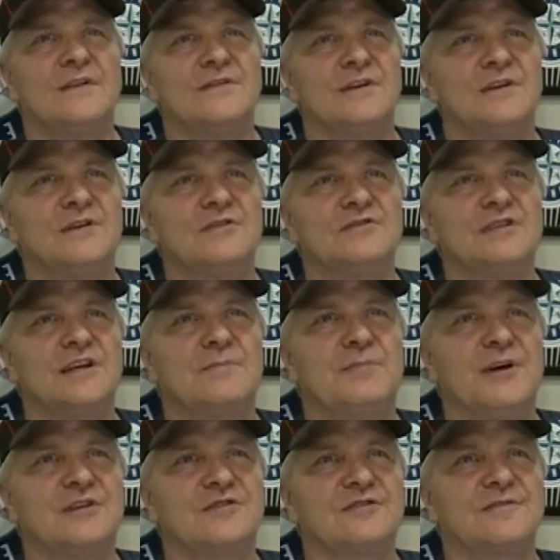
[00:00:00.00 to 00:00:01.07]
The losing
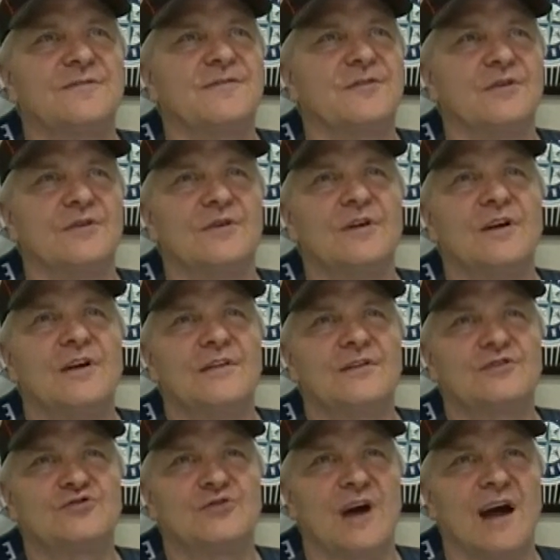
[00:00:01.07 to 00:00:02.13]
pitcher for
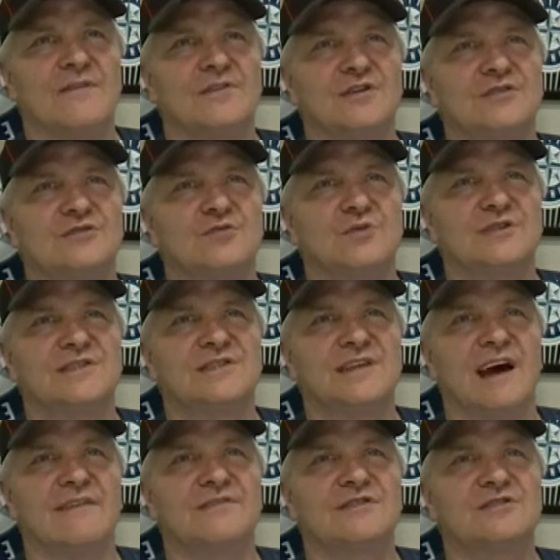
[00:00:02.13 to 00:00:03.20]
the Travelers was
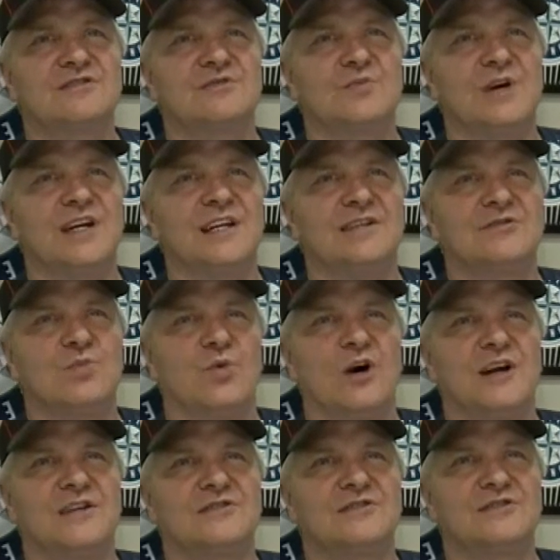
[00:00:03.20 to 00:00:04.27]
Devin Sweet. He's
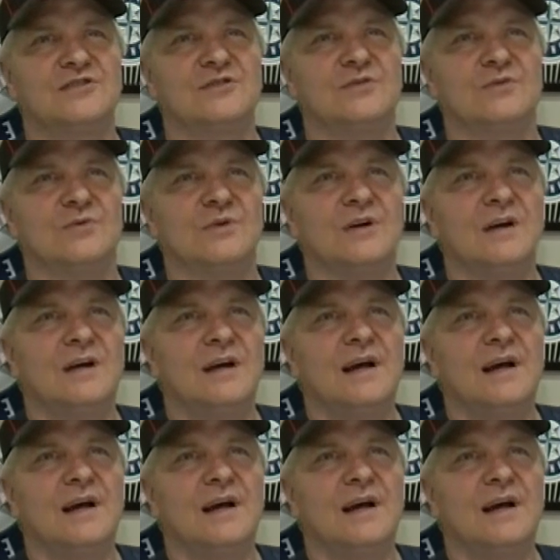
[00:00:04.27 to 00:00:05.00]
1-2.